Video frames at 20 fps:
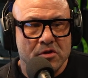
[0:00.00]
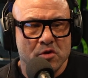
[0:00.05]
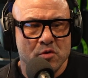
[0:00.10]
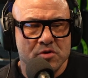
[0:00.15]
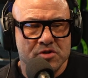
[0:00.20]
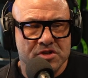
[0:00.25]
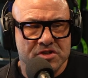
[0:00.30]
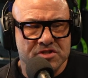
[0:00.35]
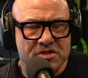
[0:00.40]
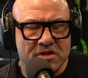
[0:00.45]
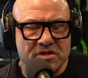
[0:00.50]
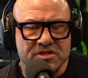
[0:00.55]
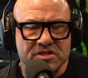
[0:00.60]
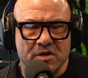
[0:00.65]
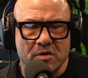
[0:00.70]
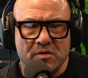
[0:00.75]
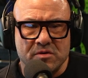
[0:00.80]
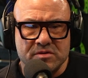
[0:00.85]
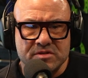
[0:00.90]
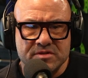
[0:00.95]
you were just on
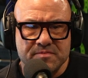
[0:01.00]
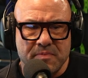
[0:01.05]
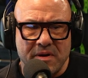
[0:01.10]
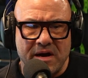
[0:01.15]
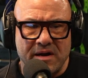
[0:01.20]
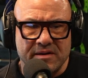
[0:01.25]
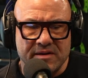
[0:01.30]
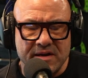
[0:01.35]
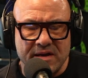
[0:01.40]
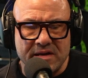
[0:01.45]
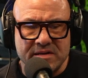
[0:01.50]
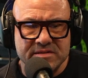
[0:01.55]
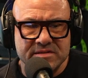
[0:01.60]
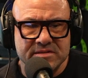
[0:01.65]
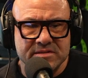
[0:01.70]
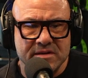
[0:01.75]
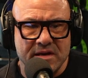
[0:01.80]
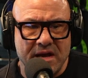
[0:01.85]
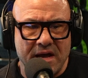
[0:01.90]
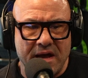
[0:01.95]
someone's
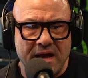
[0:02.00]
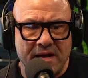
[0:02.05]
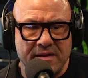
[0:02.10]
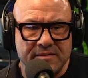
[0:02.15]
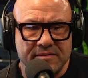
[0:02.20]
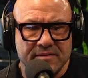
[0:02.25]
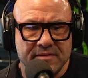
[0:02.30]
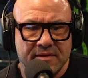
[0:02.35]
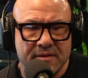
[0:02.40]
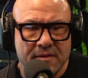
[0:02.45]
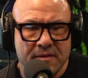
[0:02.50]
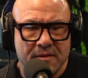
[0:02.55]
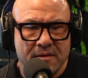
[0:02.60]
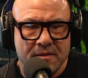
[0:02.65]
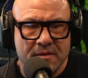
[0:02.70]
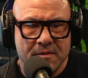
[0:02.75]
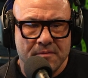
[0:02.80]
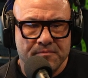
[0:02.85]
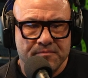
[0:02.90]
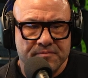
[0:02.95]
podcast, and
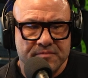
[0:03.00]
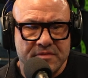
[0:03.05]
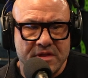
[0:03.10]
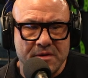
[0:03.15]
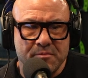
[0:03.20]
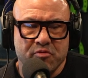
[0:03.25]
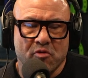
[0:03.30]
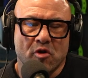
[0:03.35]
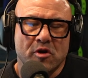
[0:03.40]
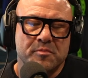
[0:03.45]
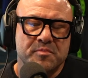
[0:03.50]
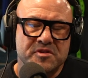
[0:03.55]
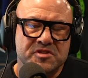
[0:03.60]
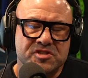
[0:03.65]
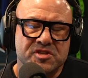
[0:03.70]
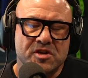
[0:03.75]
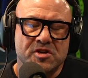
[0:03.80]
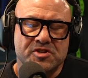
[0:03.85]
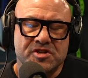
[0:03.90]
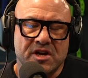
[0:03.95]
they brought up the
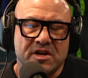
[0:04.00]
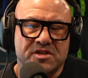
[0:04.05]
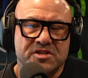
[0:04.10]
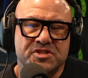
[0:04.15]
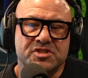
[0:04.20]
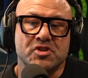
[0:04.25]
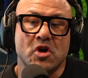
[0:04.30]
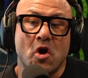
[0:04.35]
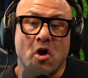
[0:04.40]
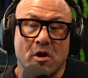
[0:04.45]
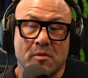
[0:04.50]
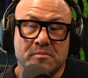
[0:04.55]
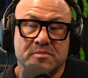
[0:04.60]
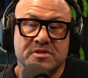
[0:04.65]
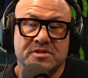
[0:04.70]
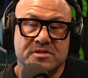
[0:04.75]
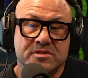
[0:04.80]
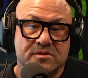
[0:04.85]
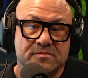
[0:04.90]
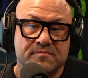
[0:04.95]
subject
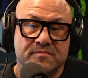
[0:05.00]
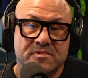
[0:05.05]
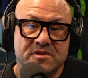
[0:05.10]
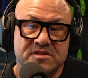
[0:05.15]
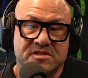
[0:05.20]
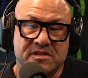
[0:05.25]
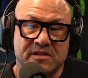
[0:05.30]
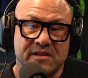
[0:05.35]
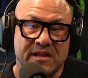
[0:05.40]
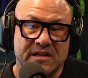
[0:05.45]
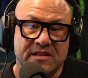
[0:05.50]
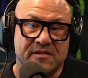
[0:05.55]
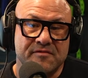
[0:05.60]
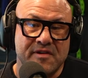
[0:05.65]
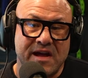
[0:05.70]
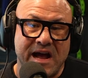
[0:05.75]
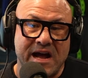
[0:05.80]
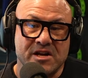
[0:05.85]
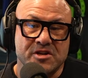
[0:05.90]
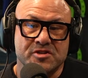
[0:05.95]
SARMs,
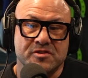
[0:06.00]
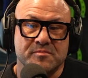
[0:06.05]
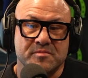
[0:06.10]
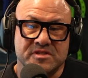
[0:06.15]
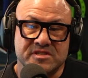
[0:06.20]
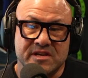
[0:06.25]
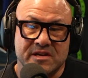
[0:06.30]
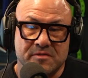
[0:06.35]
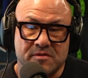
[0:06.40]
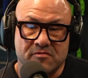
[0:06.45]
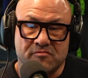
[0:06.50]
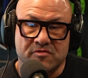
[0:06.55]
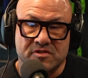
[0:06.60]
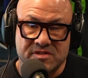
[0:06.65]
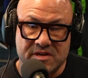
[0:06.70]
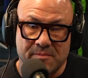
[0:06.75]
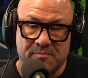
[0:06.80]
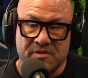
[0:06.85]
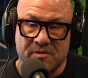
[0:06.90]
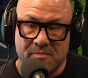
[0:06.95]
selective androgen
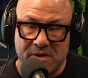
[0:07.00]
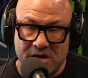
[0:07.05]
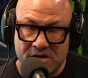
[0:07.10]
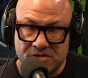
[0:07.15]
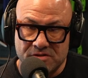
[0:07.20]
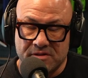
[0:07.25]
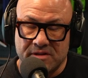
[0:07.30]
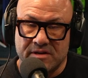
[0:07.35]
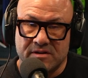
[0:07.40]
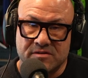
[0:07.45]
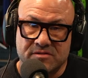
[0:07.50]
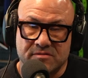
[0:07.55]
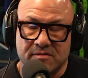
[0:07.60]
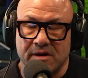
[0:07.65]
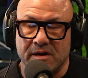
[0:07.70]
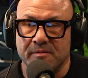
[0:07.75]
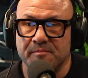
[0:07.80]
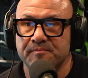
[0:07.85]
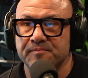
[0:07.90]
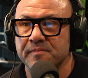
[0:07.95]
receptor modulators,
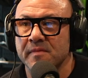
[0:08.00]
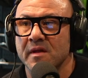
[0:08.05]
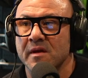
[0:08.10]
right?